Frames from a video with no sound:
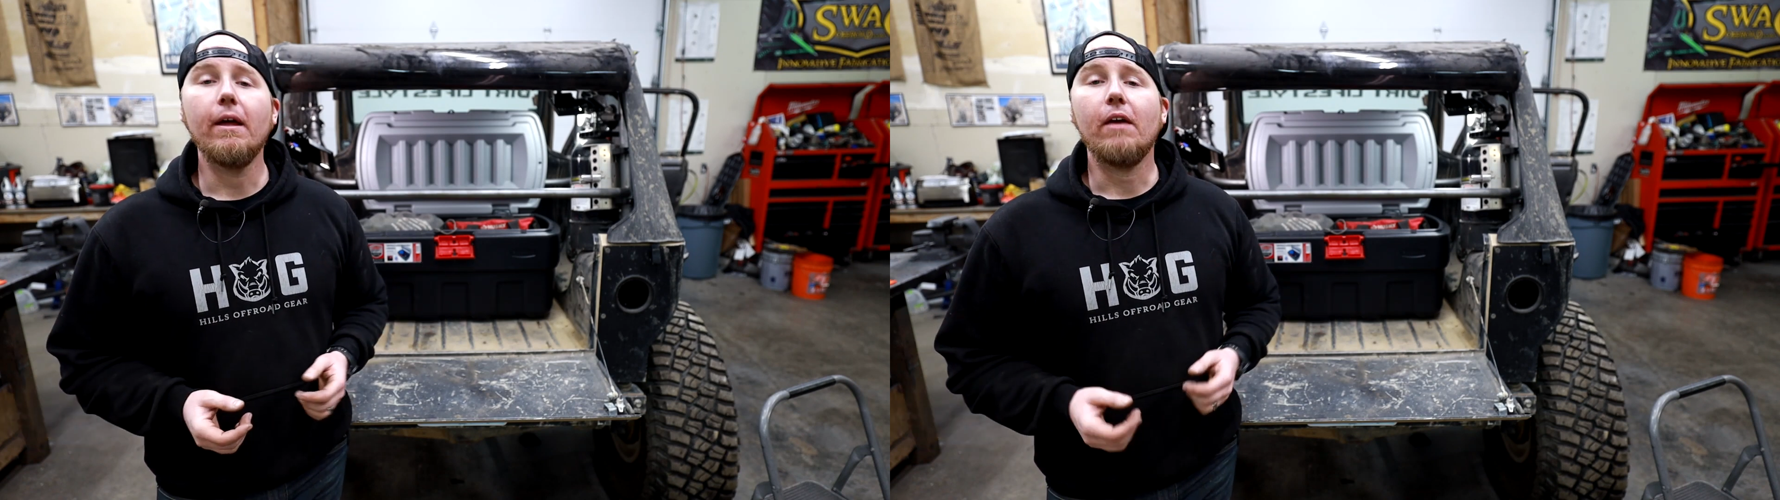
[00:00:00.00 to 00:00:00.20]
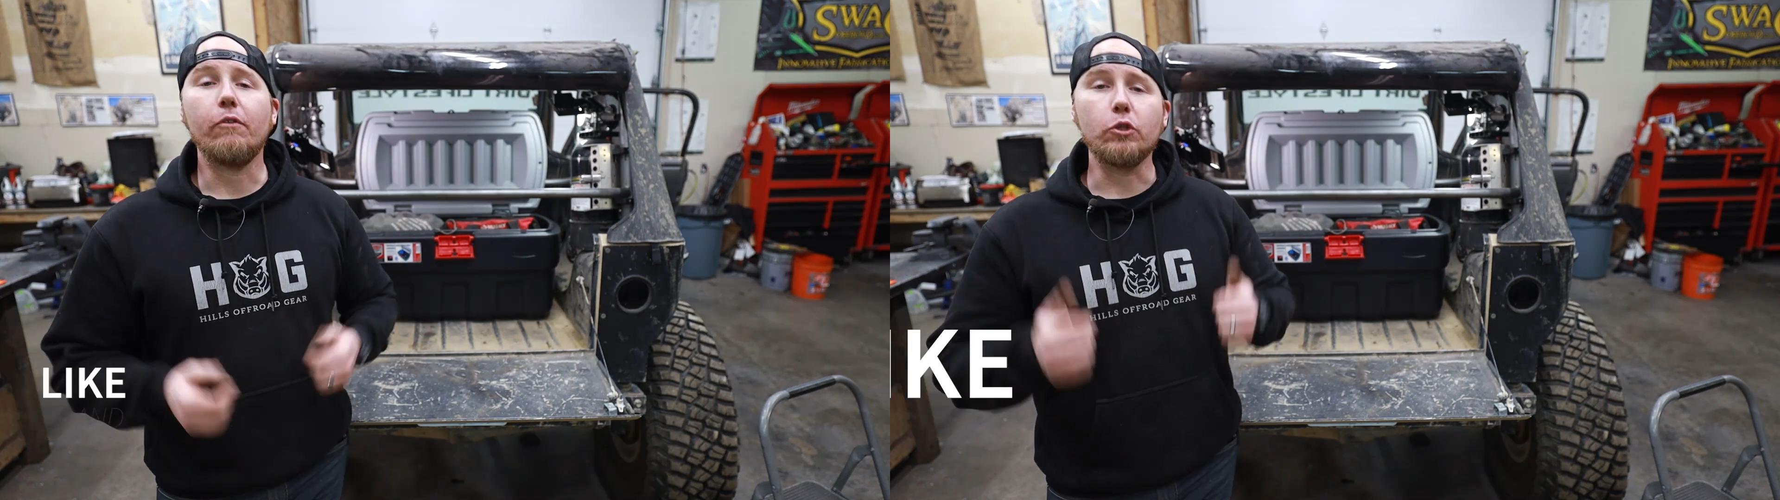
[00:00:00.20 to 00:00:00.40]

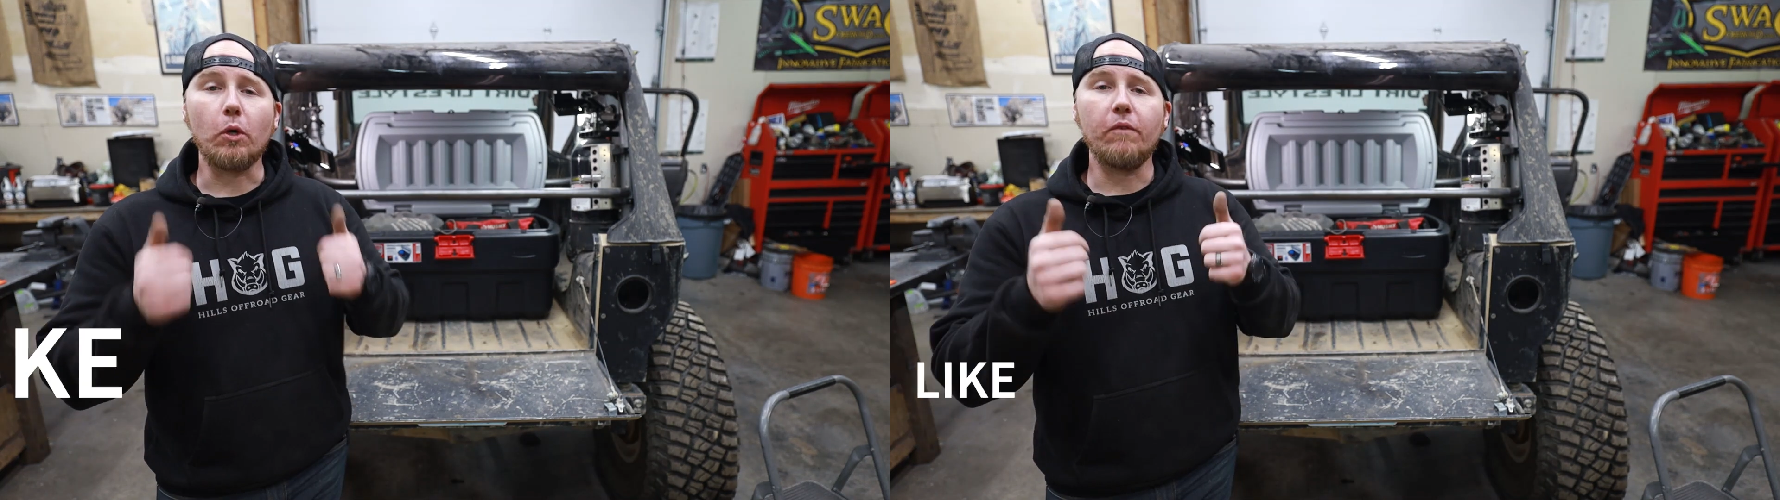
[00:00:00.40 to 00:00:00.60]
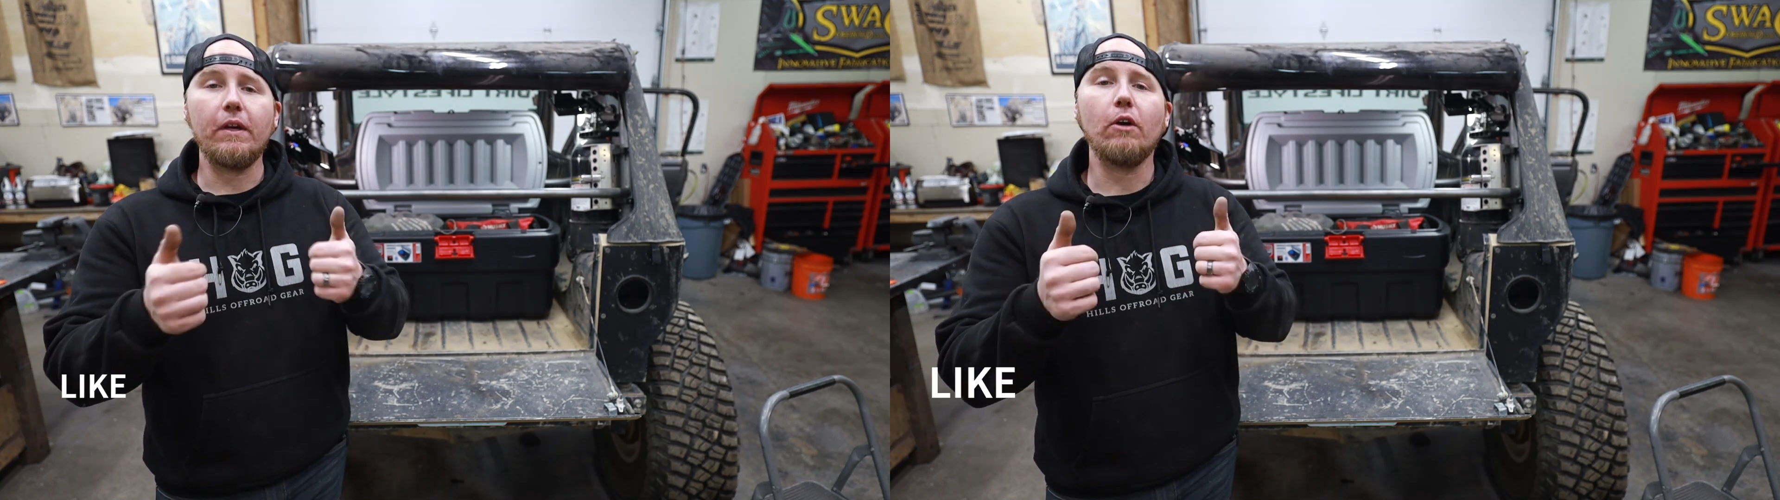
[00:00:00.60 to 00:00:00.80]
If you
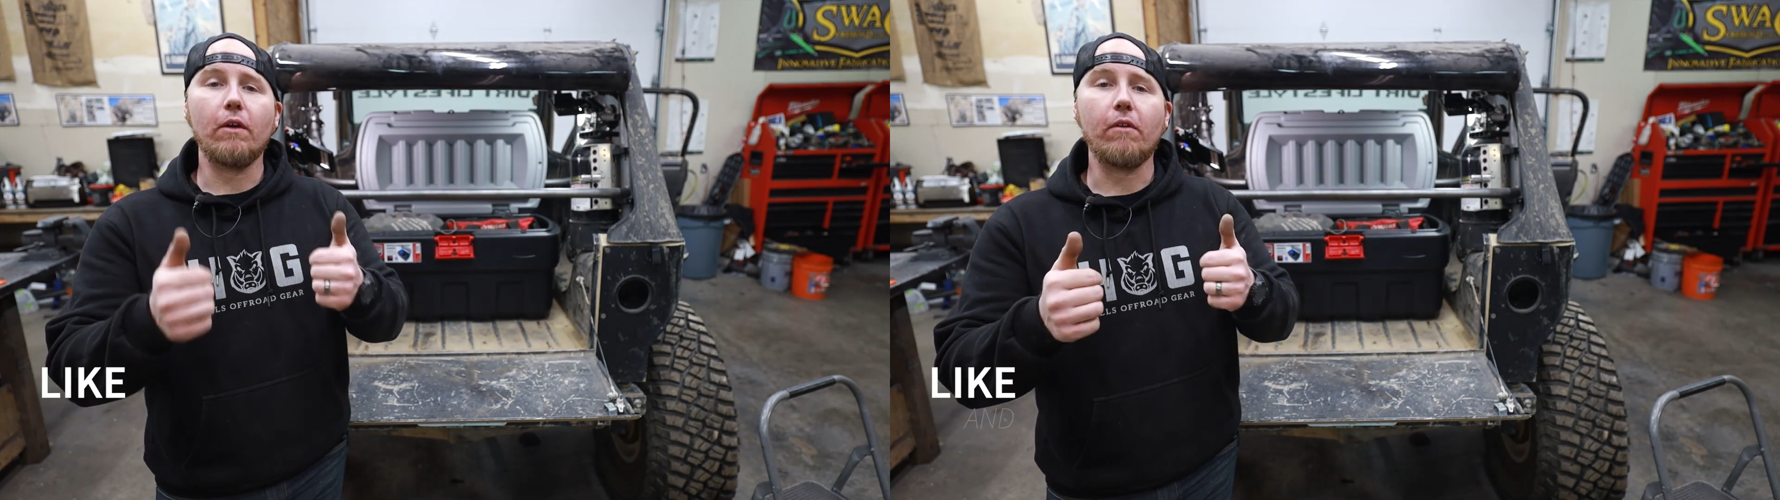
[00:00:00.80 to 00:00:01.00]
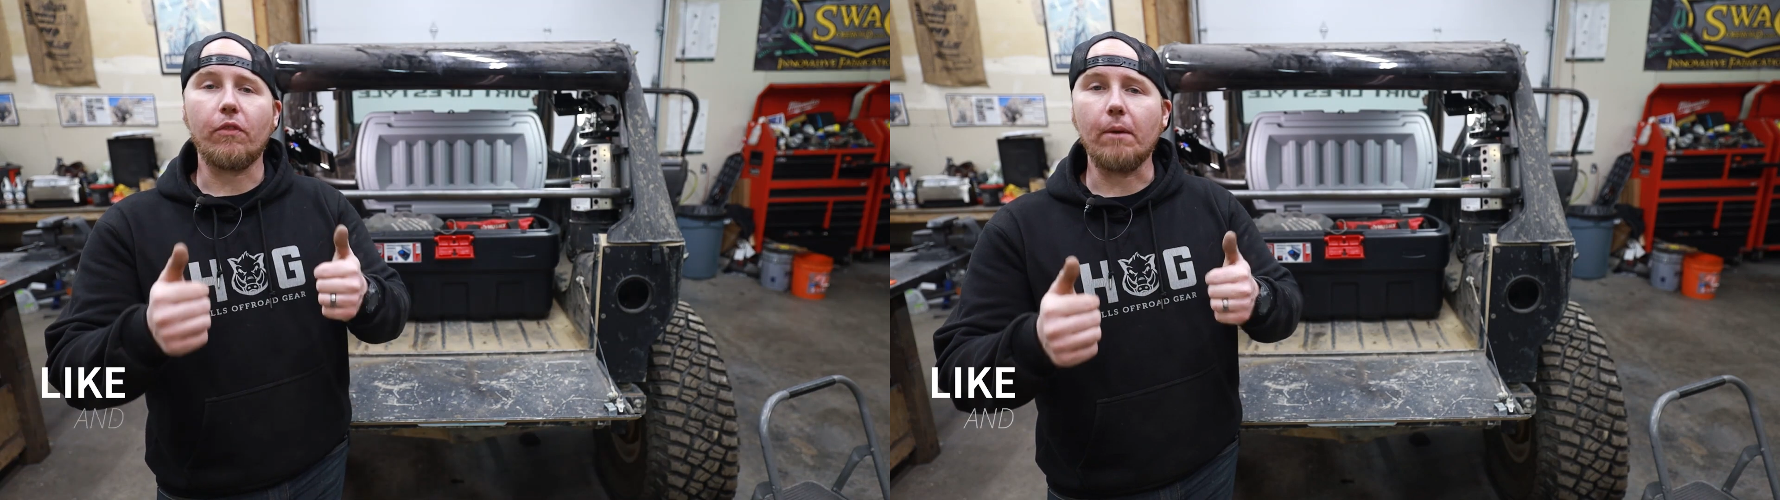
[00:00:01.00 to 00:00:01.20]
enjoyed the video,
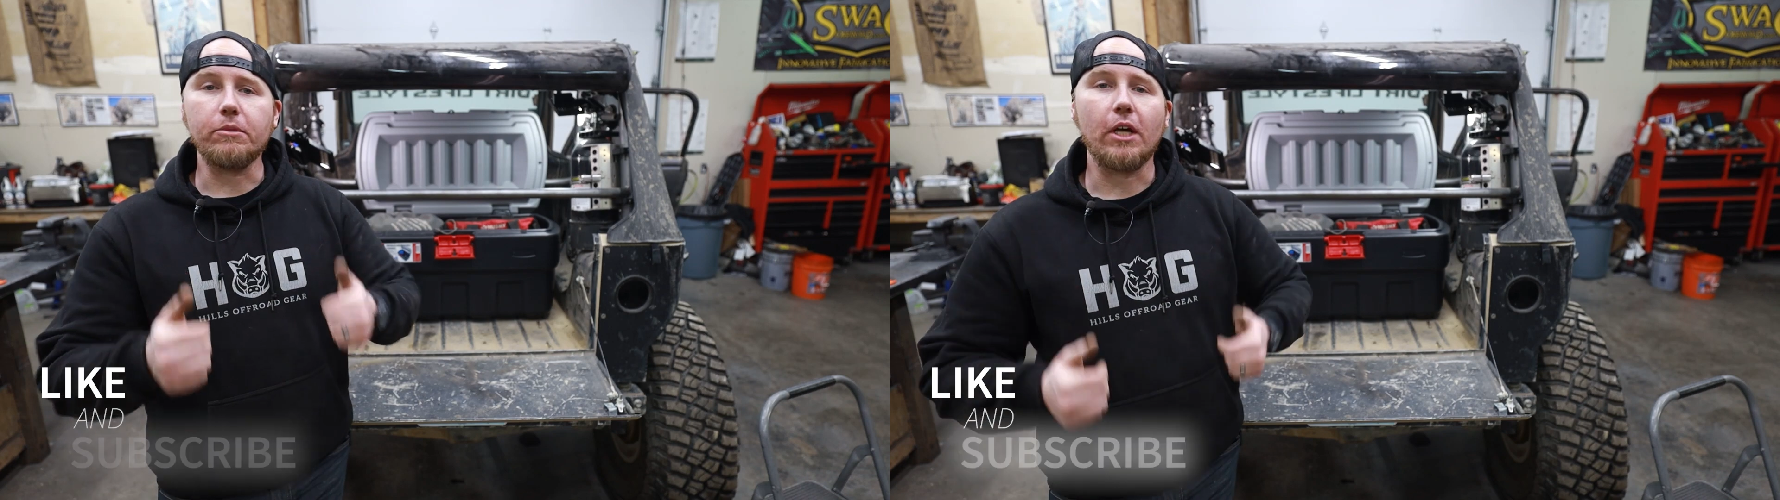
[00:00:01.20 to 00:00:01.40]
give it a thumbs